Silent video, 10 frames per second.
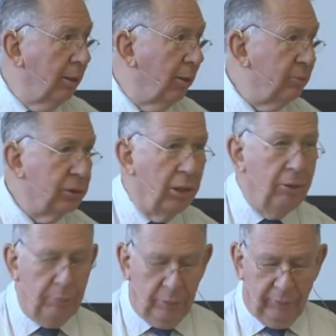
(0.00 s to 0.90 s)
I'm
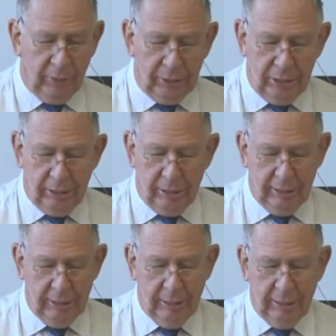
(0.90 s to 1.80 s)
so privileged
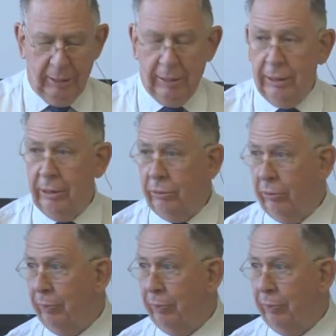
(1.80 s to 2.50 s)
to